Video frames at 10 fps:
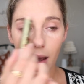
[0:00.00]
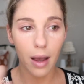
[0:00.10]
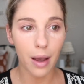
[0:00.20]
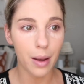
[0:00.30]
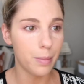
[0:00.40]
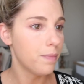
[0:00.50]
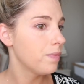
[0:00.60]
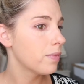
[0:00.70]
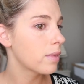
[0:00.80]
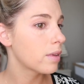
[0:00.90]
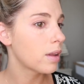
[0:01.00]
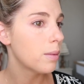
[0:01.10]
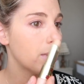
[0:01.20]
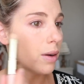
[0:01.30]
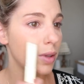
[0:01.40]

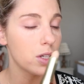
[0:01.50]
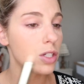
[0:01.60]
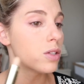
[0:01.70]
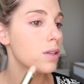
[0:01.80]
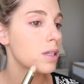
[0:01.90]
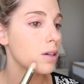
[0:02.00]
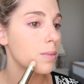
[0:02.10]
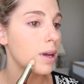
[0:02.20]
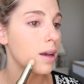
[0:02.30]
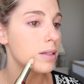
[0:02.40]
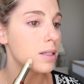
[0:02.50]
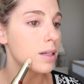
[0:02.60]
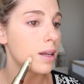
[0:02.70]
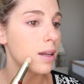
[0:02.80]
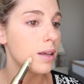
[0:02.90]
But I really just do this under my eyes and
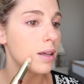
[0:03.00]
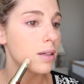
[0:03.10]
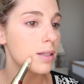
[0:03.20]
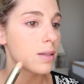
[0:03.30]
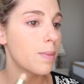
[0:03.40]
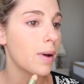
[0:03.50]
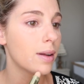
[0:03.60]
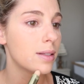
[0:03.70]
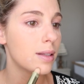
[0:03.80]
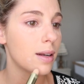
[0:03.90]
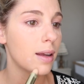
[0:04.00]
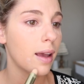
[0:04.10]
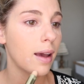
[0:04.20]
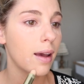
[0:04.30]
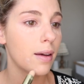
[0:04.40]
then any spots that I
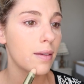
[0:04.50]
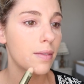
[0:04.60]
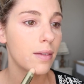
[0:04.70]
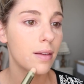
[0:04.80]
have.